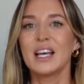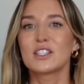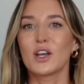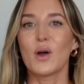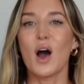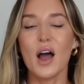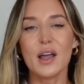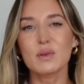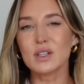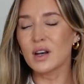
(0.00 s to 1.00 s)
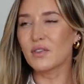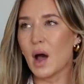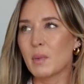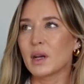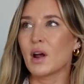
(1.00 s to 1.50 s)
So I was kind of
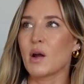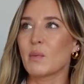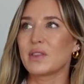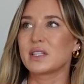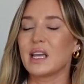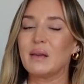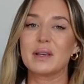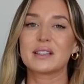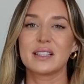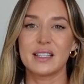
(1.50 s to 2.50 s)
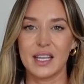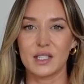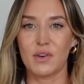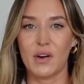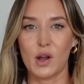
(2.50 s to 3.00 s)
umming and ahhing whether to keep this because it
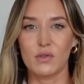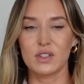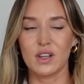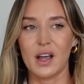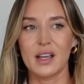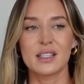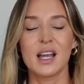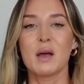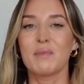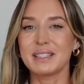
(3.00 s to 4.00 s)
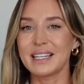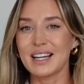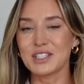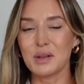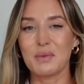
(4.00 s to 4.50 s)
is very oversized. But I did
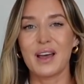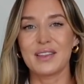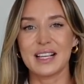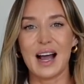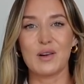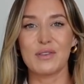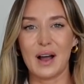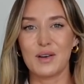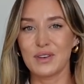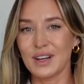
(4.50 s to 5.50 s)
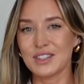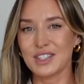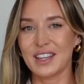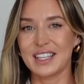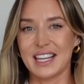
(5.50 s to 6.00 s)
actually wear this outfit out for lunch
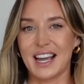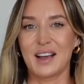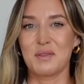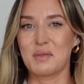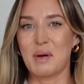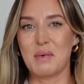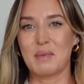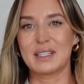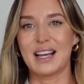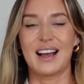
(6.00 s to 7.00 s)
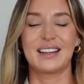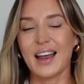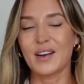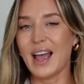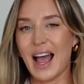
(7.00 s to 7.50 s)
the other day with my mum and dad,
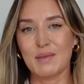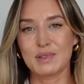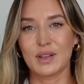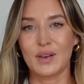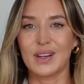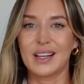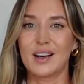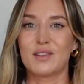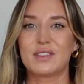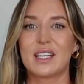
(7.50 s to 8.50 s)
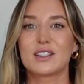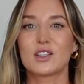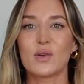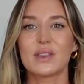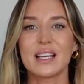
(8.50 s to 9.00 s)
and I absolutely loved it.
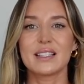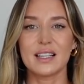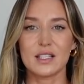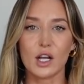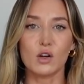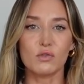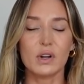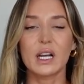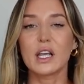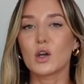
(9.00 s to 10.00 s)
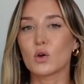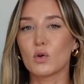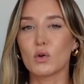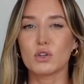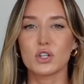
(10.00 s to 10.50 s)
So this is like a really
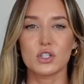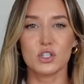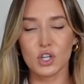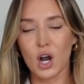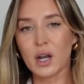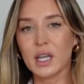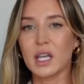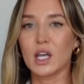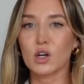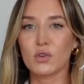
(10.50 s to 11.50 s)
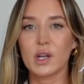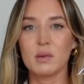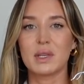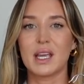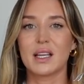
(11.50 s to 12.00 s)
gorgeous, chunky,
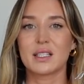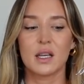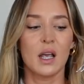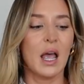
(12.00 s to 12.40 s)
cream knit.